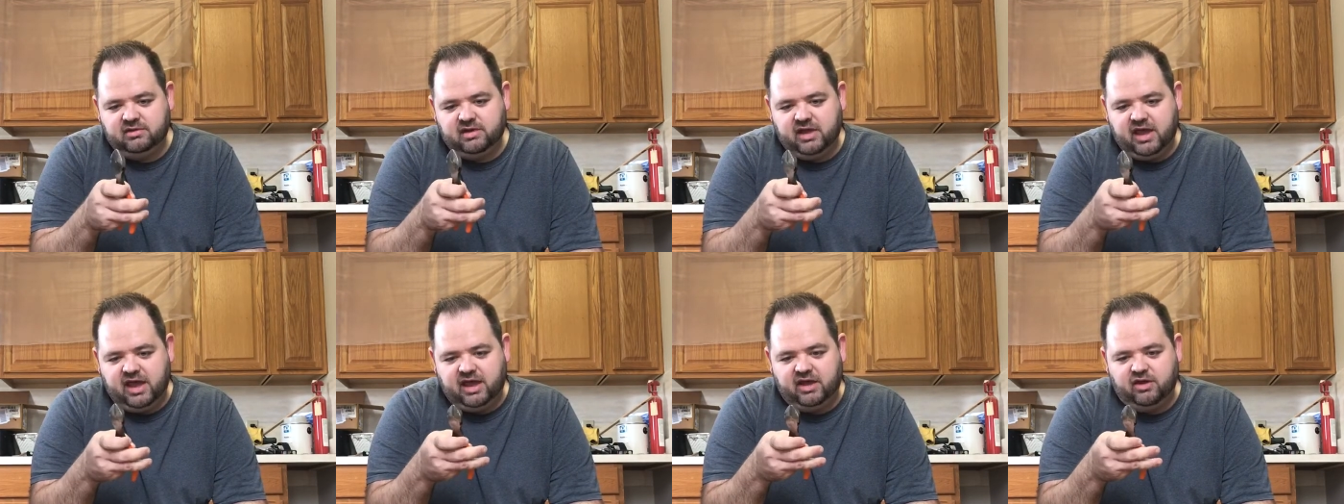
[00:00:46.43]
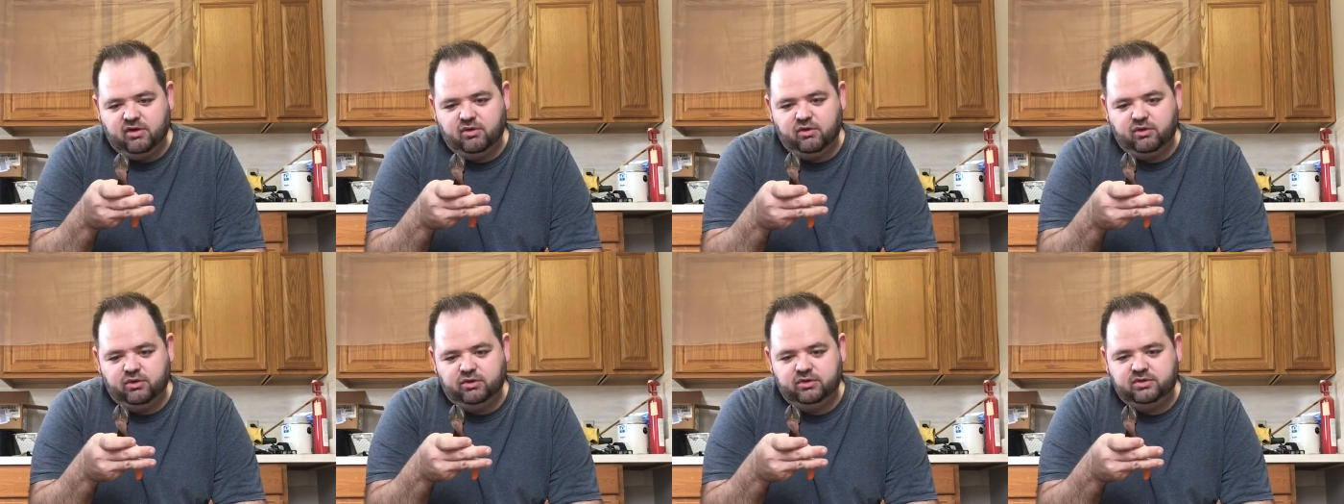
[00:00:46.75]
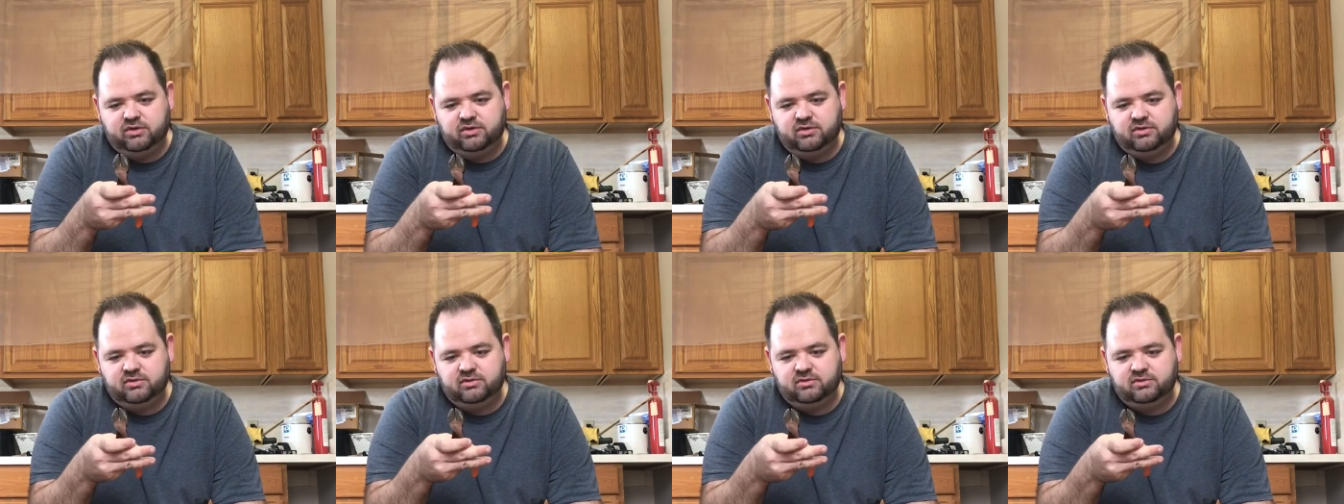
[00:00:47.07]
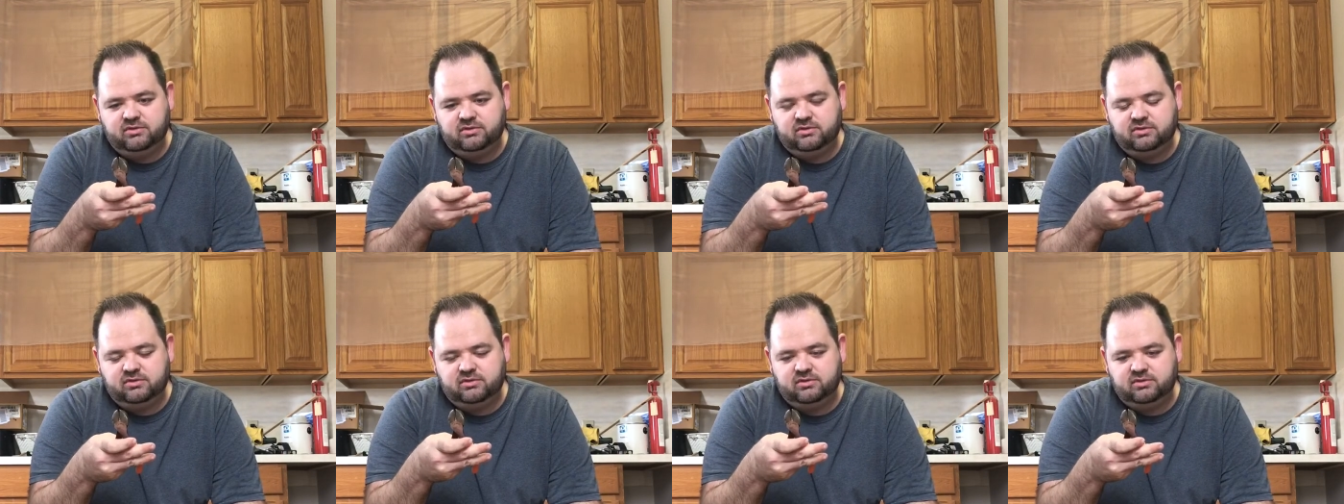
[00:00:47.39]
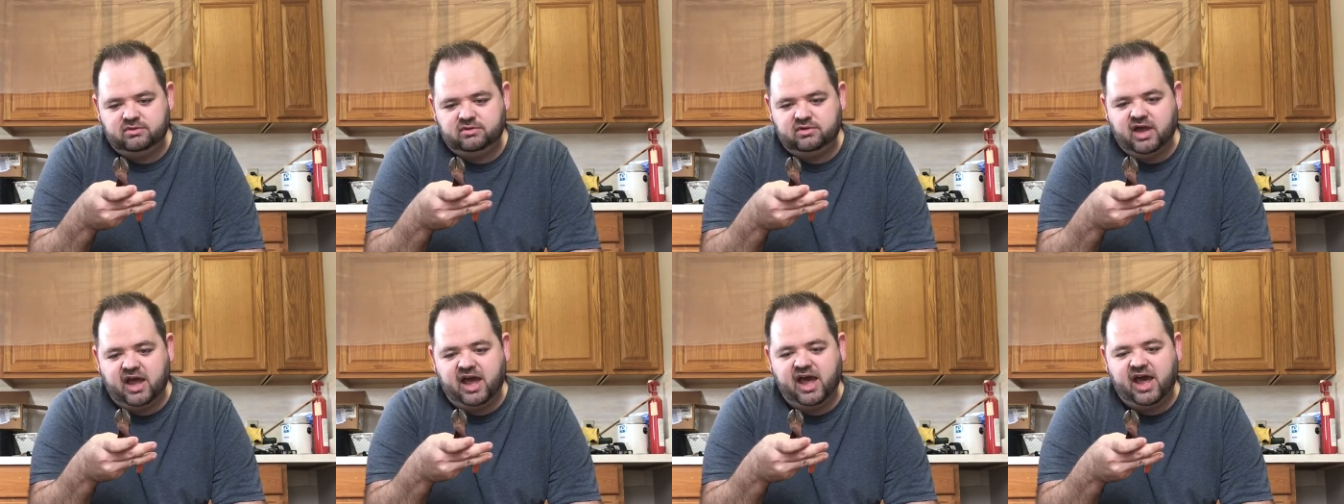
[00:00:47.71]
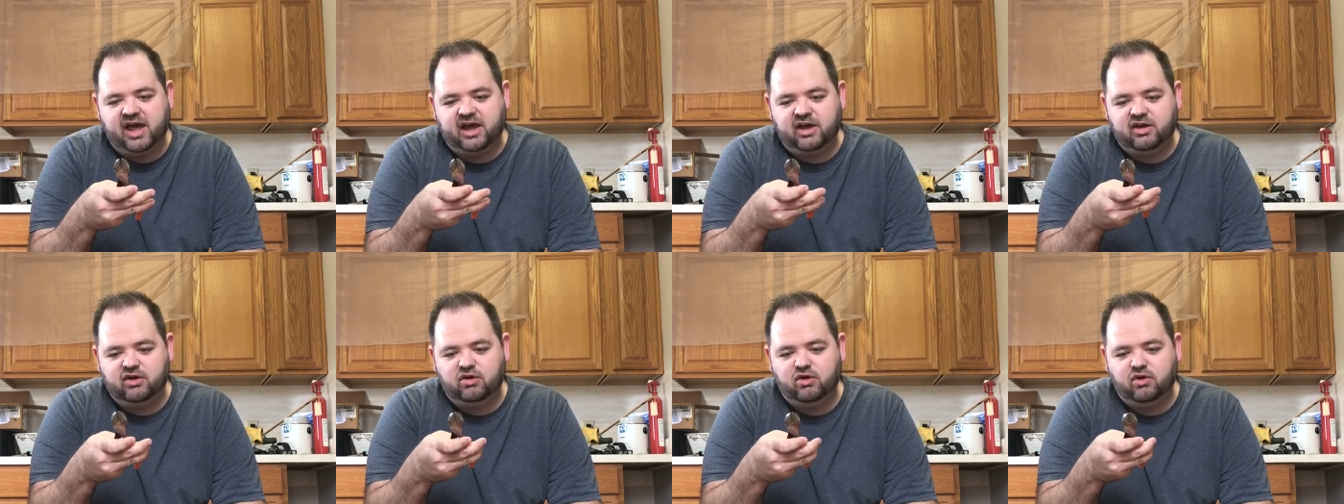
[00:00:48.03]
angled
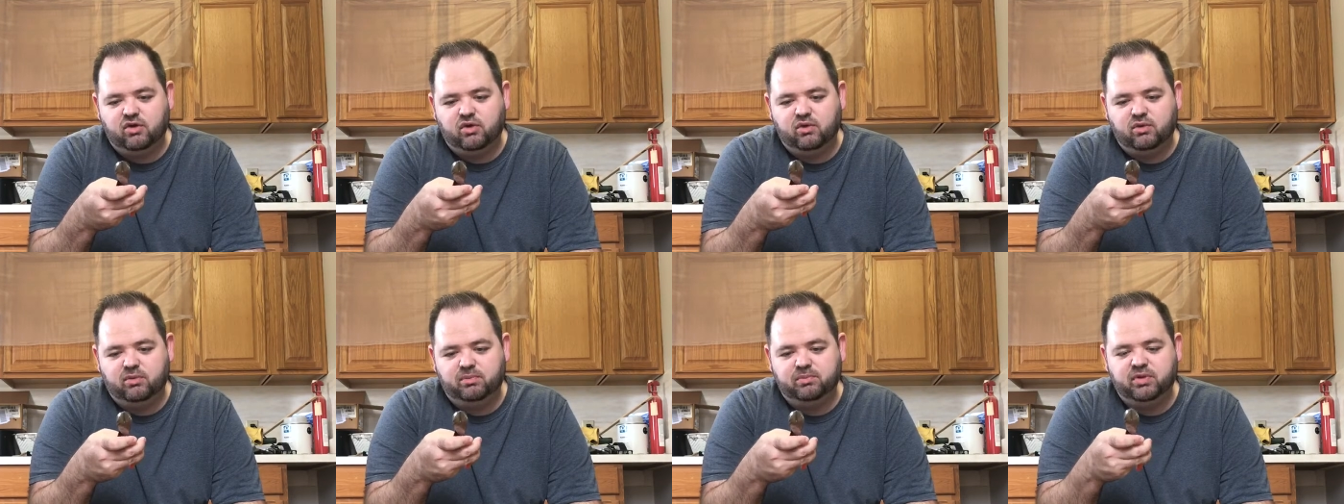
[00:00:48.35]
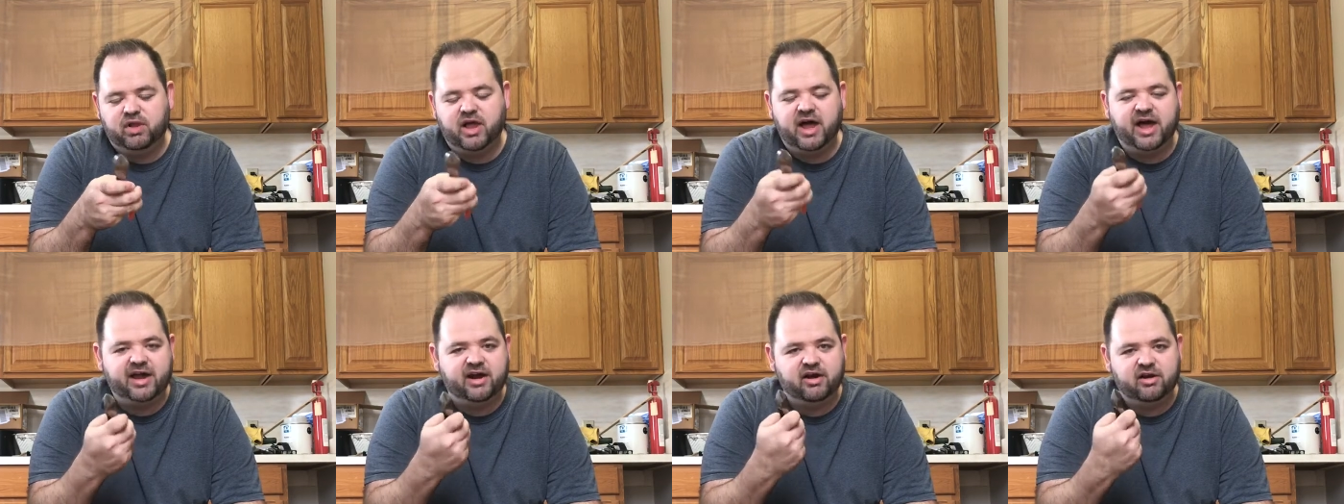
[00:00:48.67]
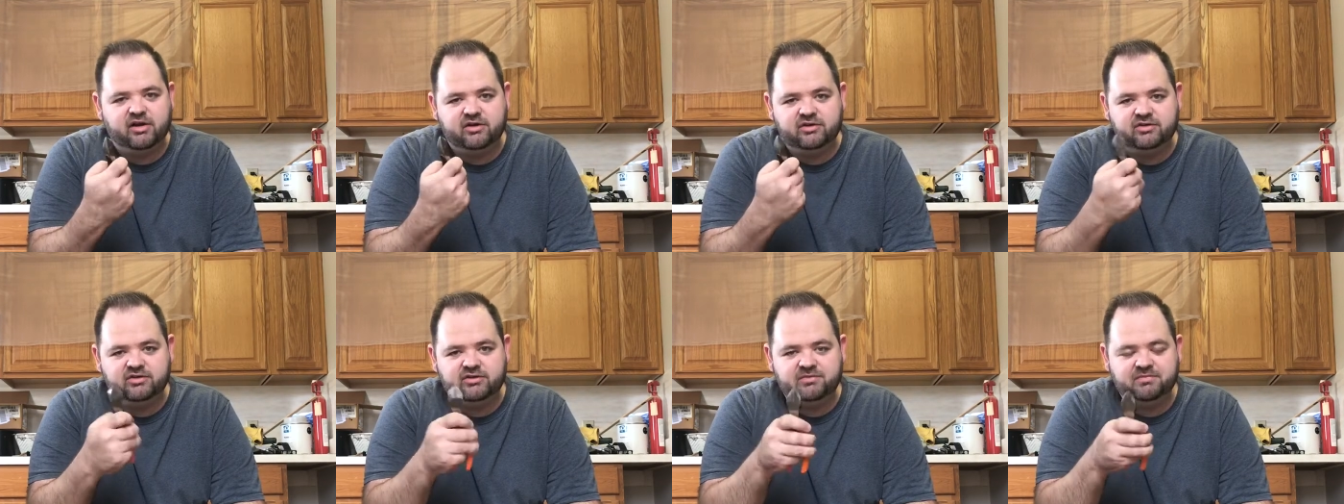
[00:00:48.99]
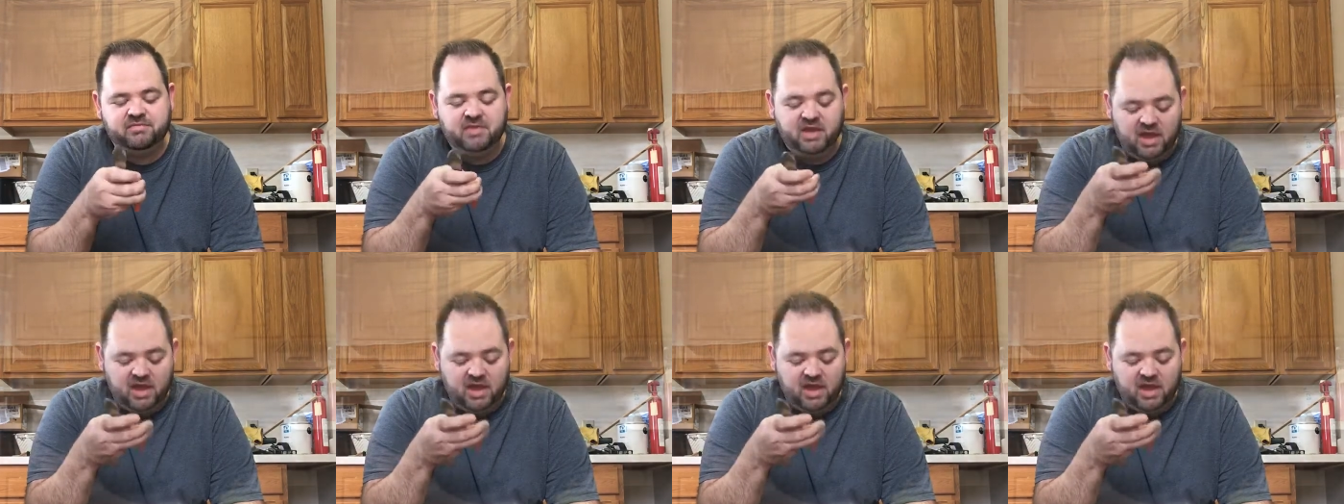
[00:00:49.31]
diagonal pliers.